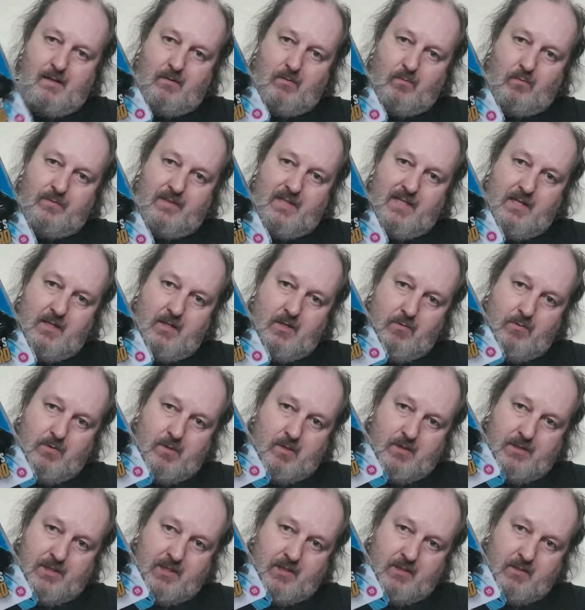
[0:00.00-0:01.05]
new
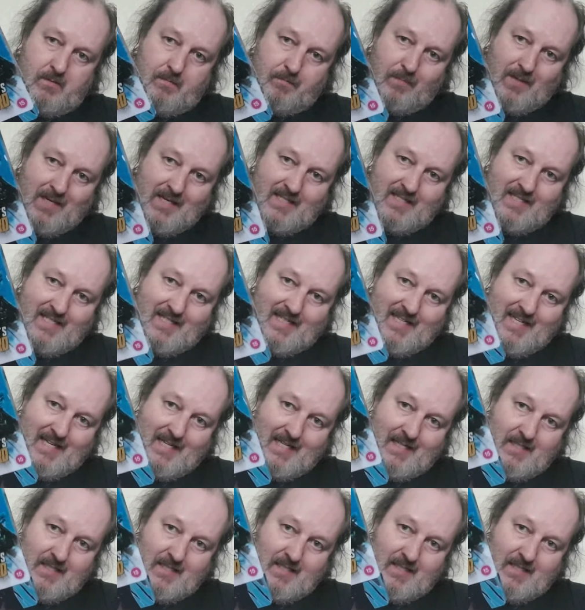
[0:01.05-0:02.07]
sort of plasticky